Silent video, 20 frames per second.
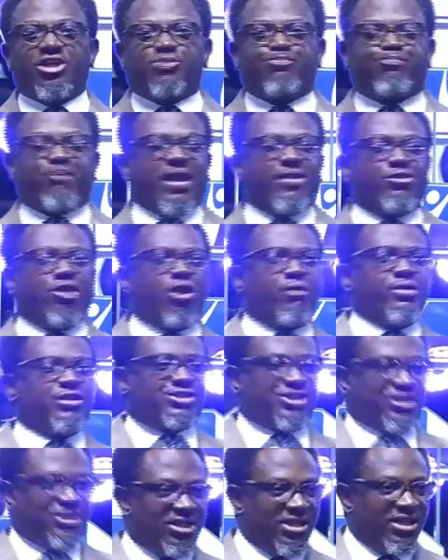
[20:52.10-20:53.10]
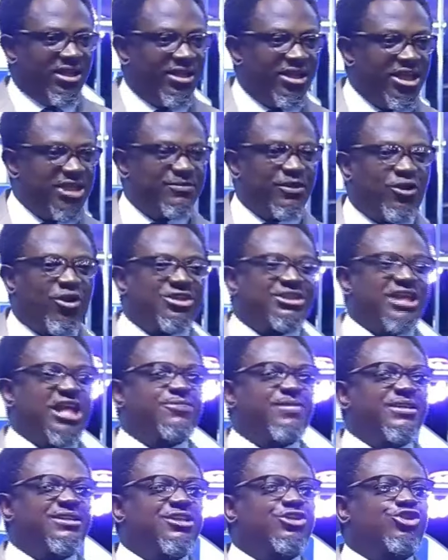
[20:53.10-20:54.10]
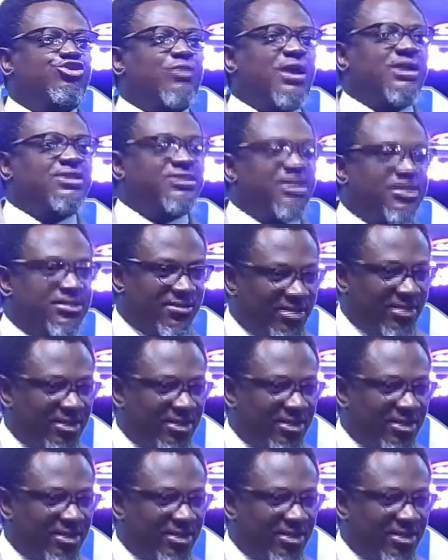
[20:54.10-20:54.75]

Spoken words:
his priority is because he has been distracted.